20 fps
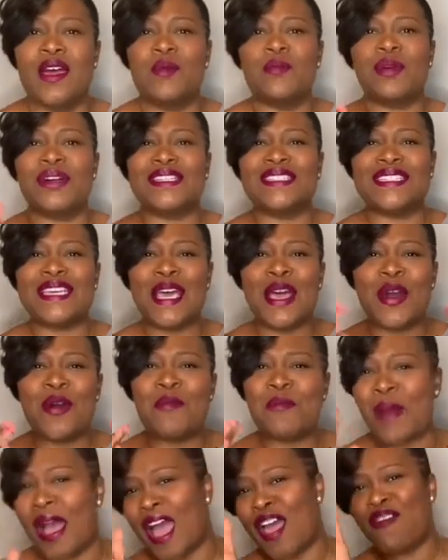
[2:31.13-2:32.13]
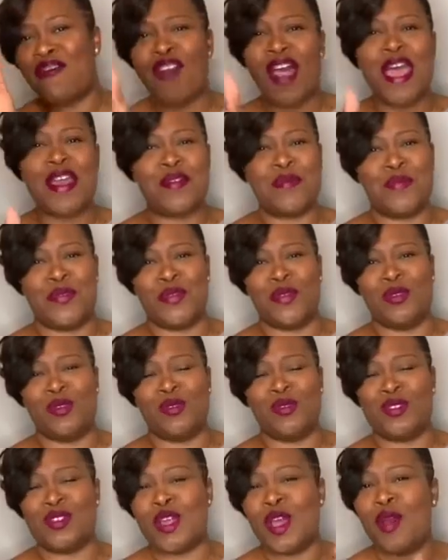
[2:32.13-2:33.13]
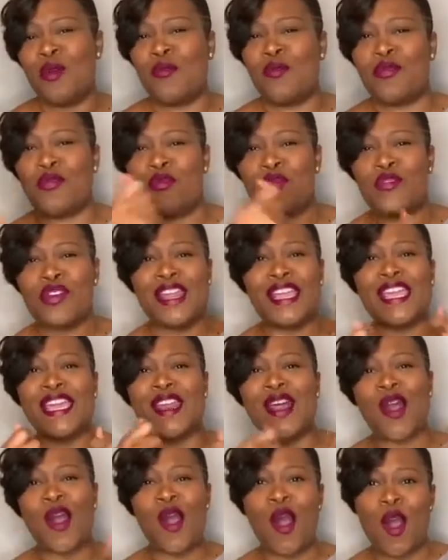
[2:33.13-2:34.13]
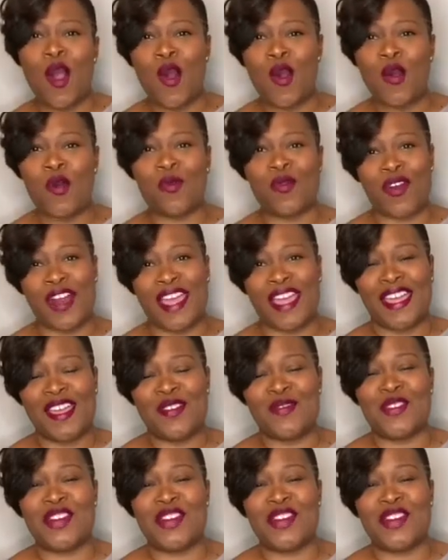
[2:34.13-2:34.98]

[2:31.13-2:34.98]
but to help my writer boos bring it on home, right?